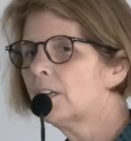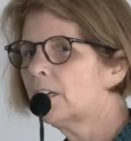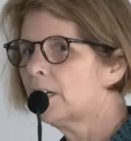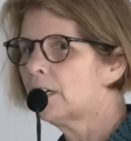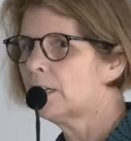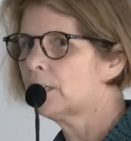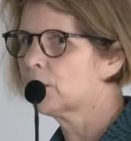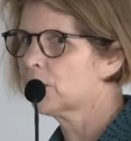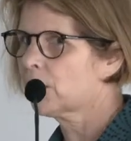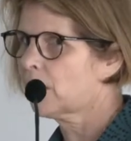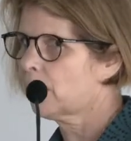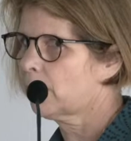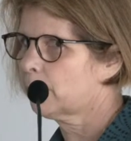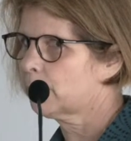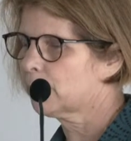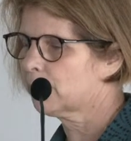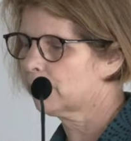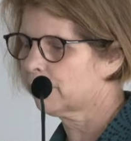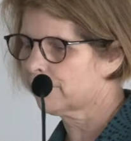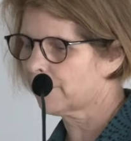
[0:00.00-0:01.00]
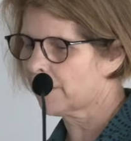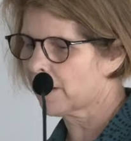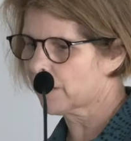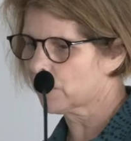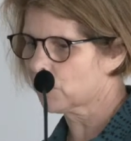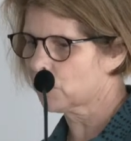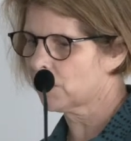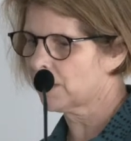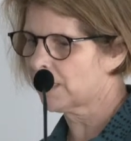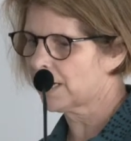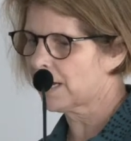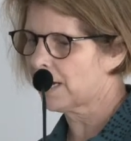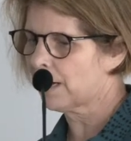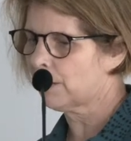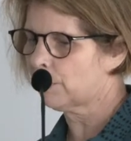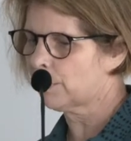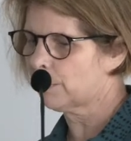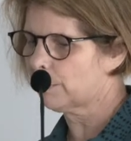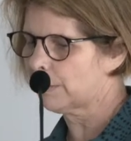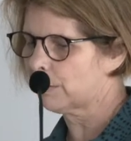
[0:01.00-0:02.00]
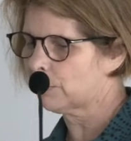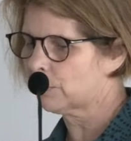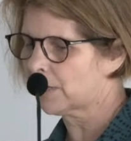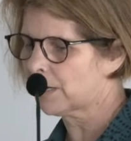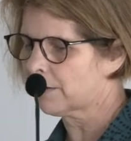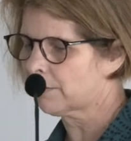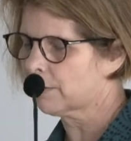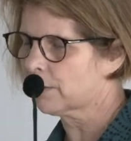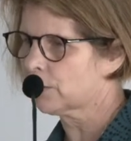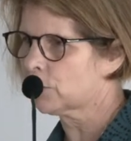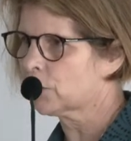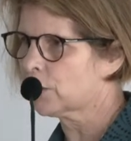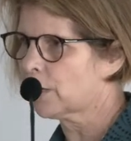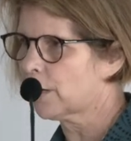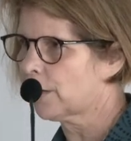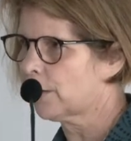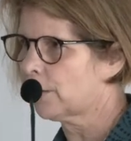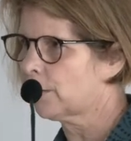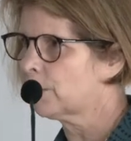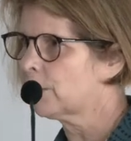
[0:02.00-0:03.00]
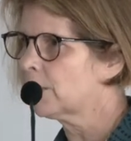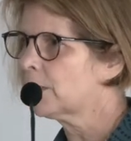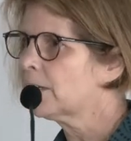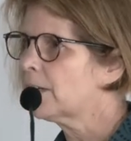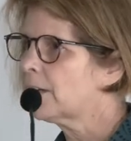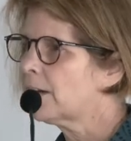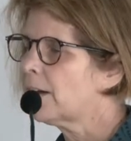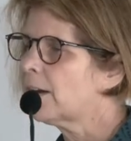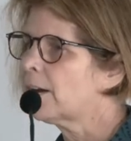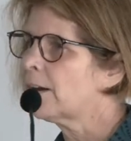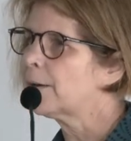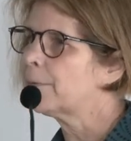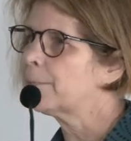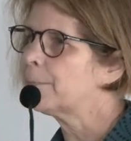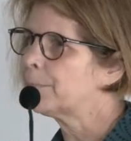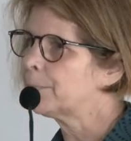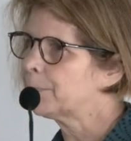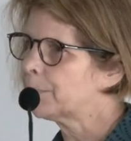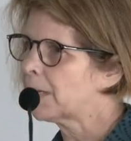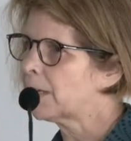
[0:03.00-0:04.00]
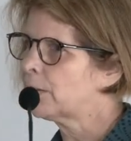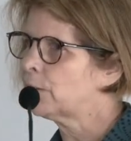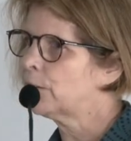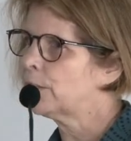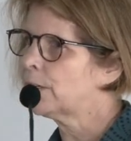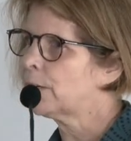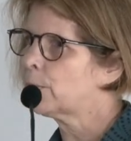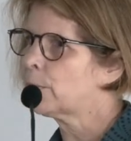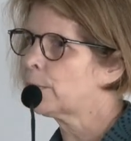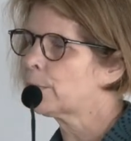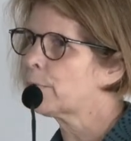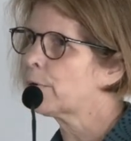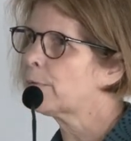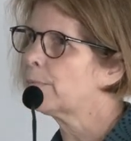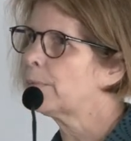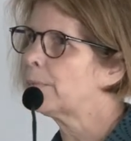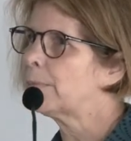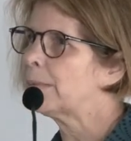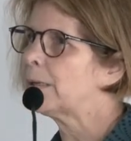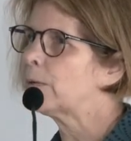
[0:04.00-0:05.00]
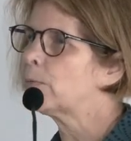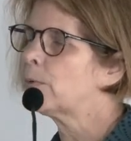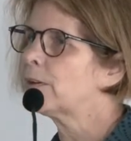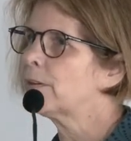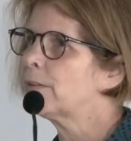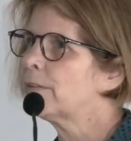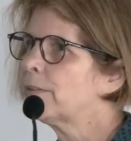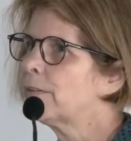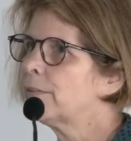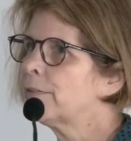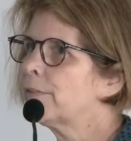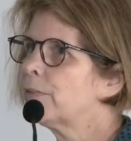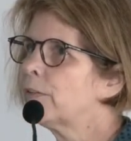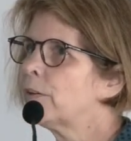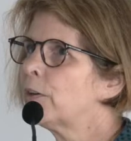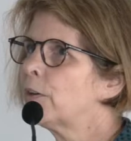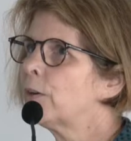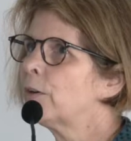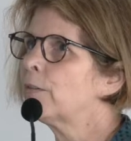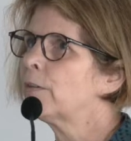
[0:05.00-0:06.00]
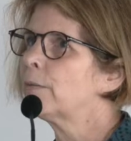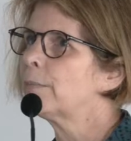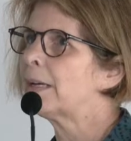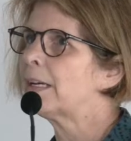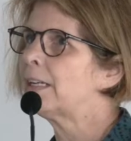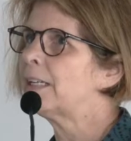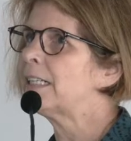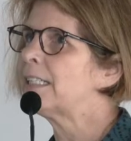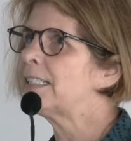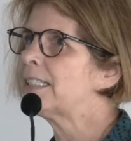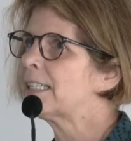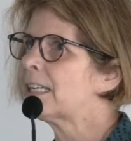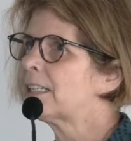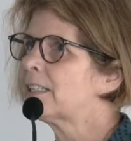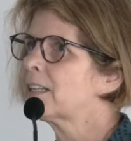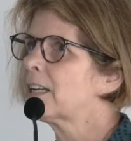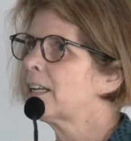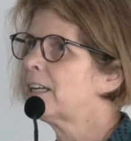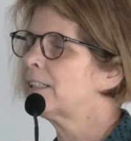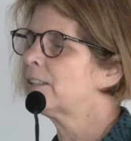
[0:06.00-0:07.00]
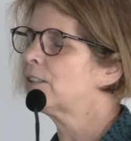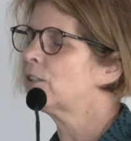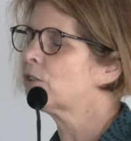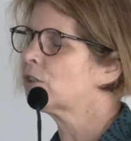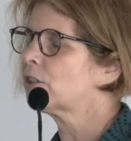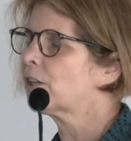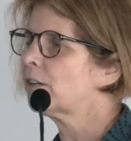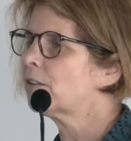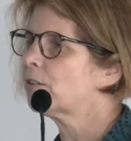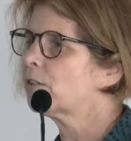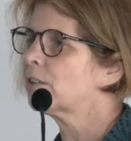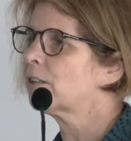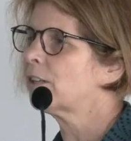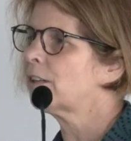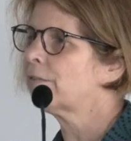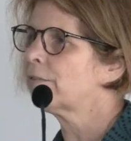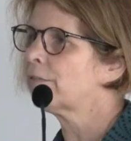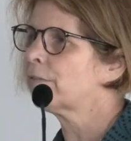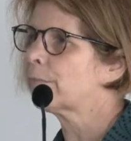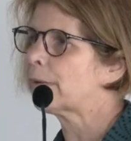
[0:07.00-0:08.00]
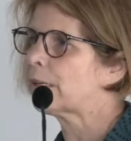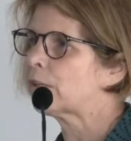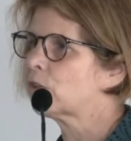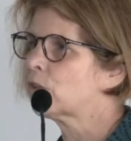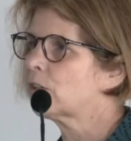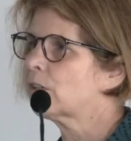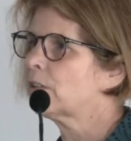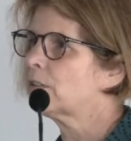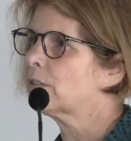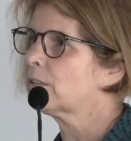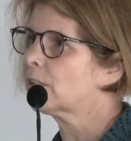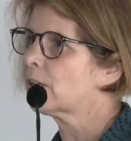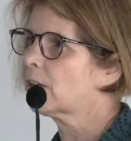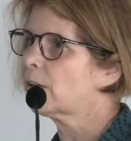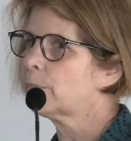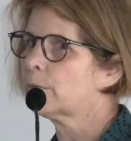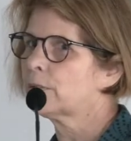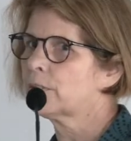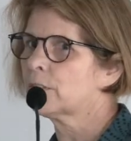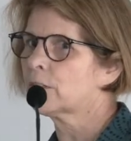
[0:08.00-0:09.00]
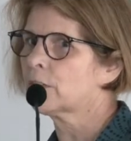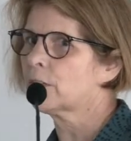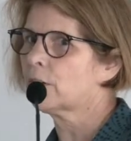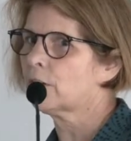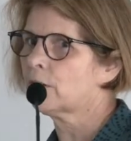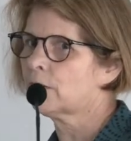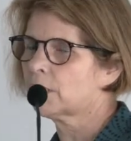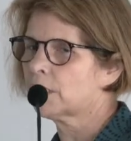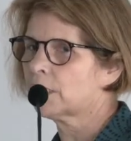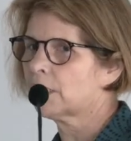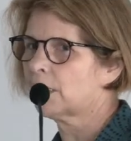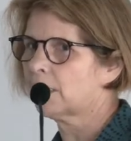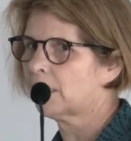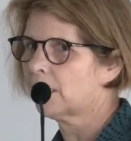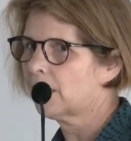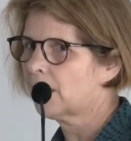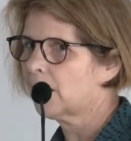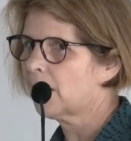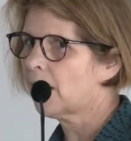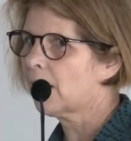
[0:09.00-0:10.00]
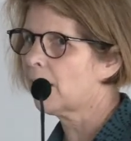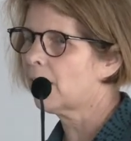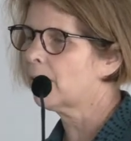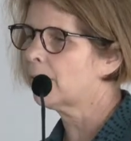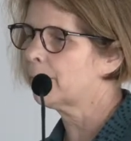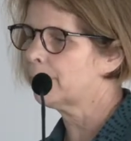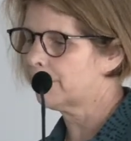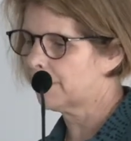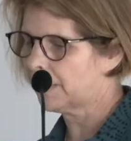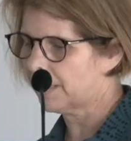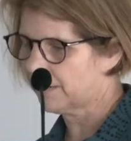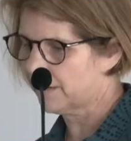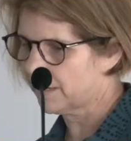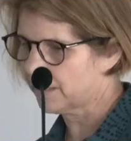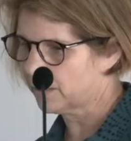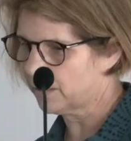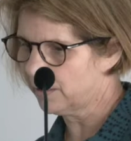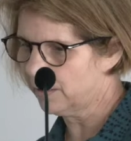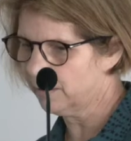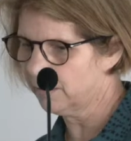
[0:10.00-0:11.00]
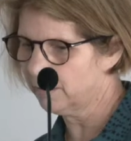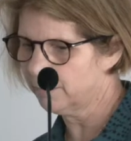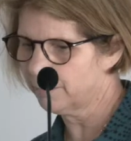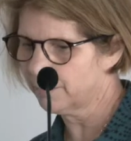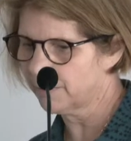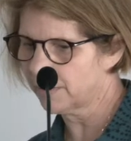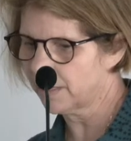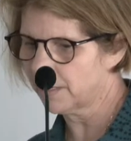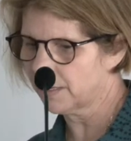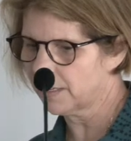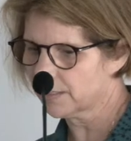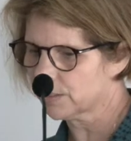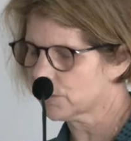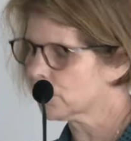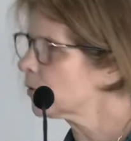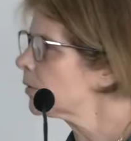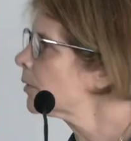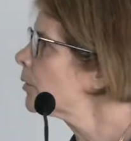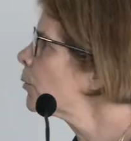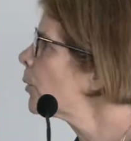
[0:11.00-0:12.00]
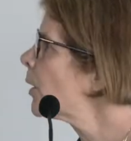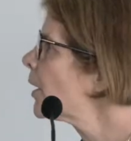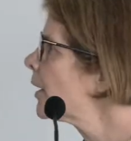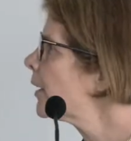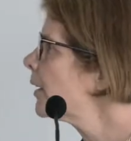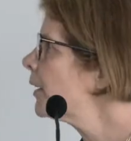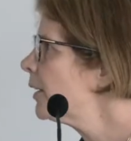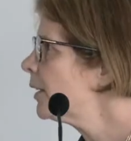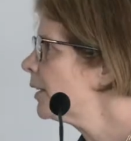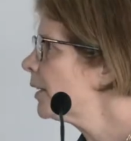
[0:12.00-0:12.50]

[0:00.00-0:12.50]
in terms of actually how we build out the show. And you know, we're probably one of the few remaining dedicated shows to information and cybersecurity, and that's why